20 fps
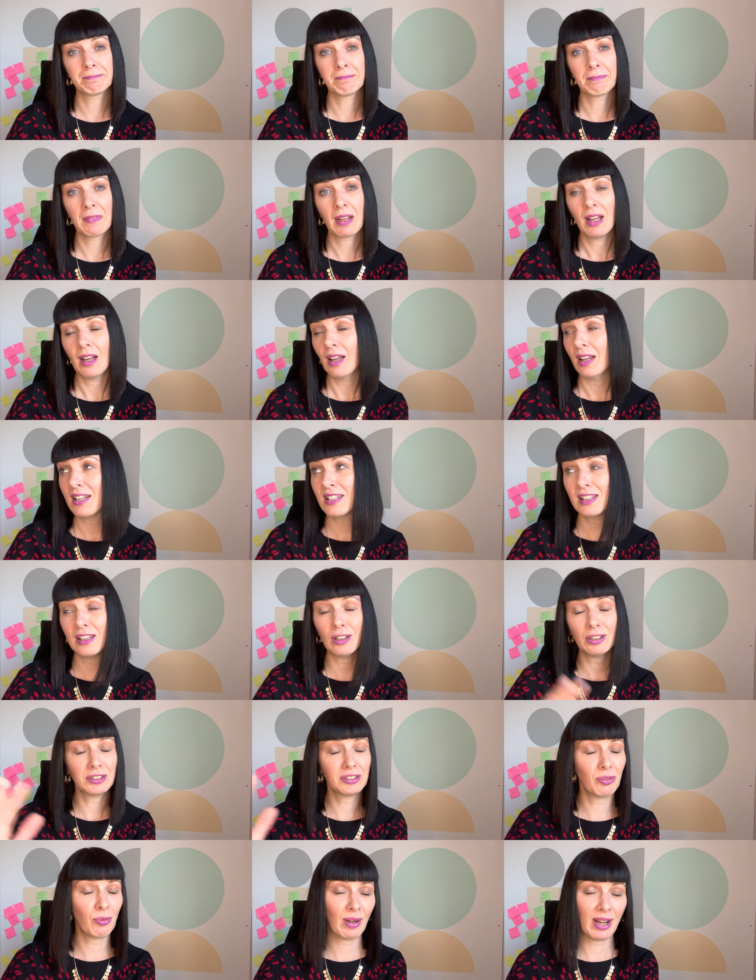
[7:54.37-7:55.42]
And there's
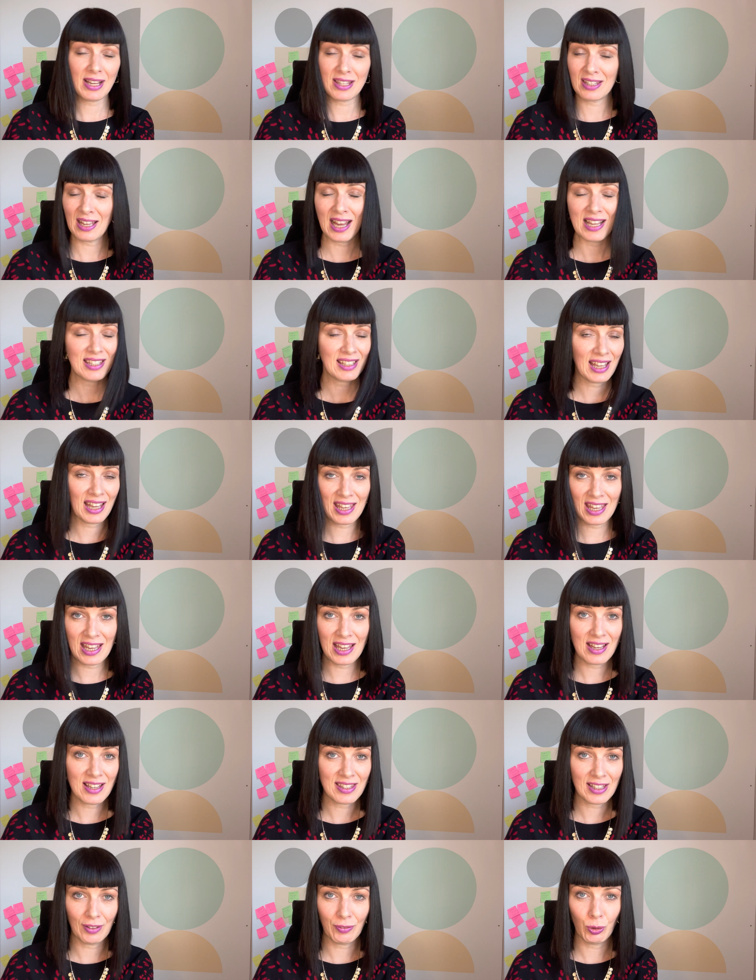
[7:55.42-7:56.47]
lots of ways that SKE
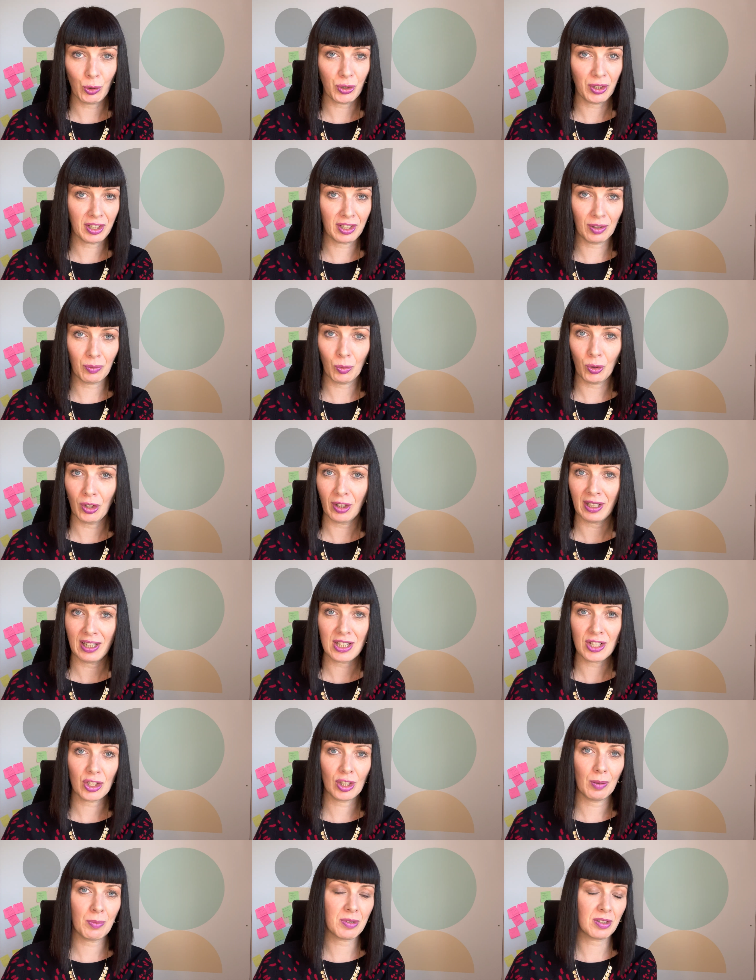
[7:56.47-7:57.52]
self-audit can work in
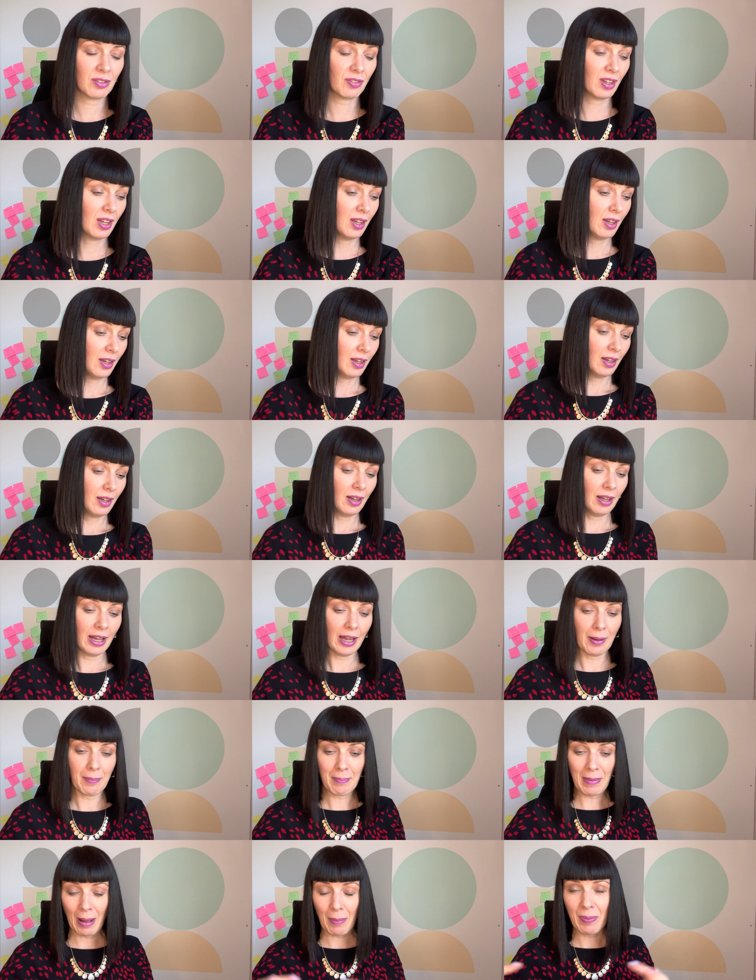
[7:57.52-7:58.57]
terms of
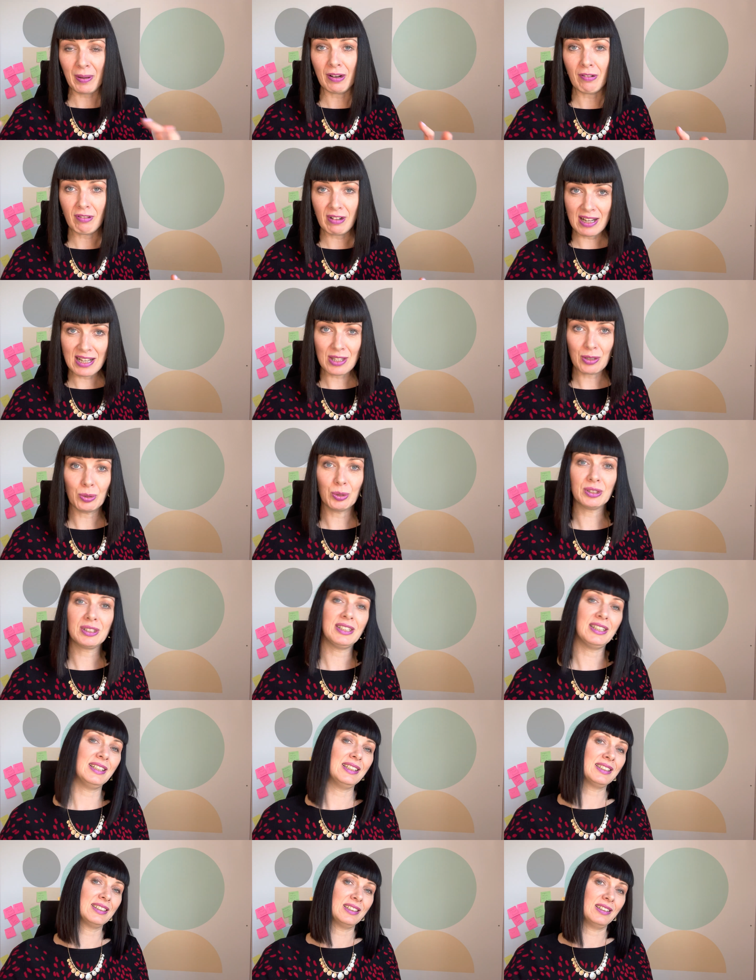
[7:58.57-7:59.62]
mapping resources